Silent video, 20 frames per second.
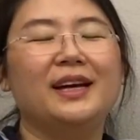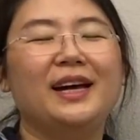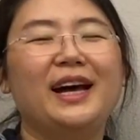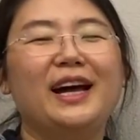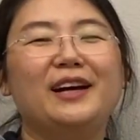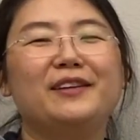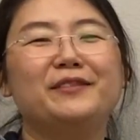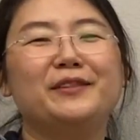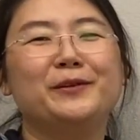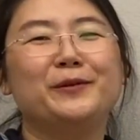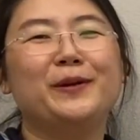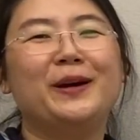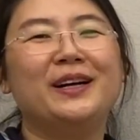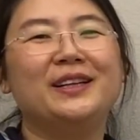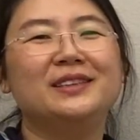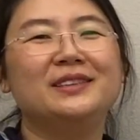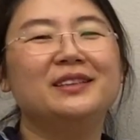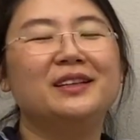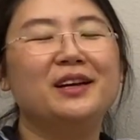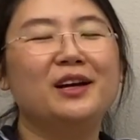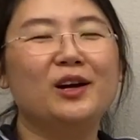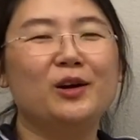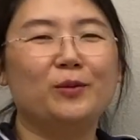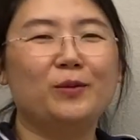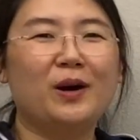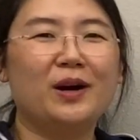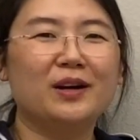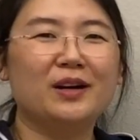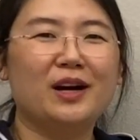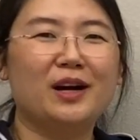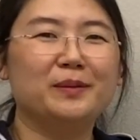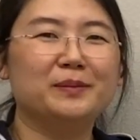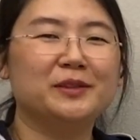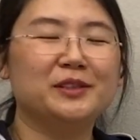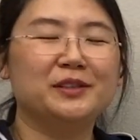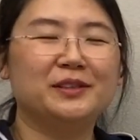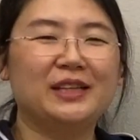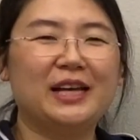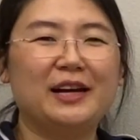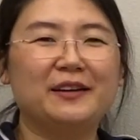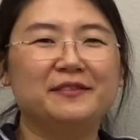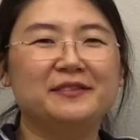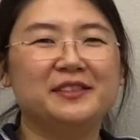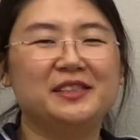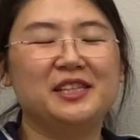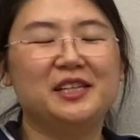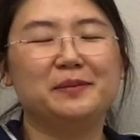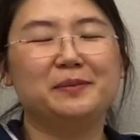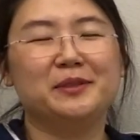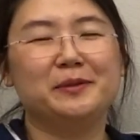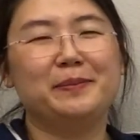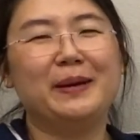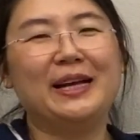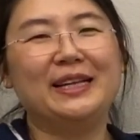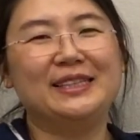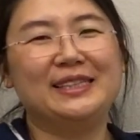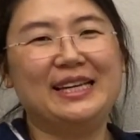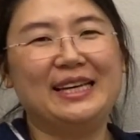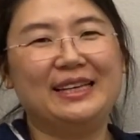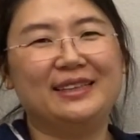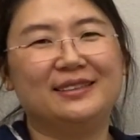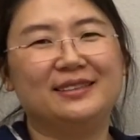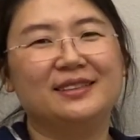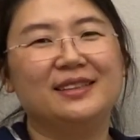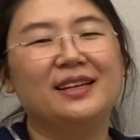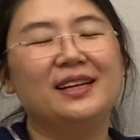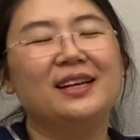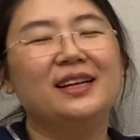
Hi everyone, welcome to Life Tips by Ning.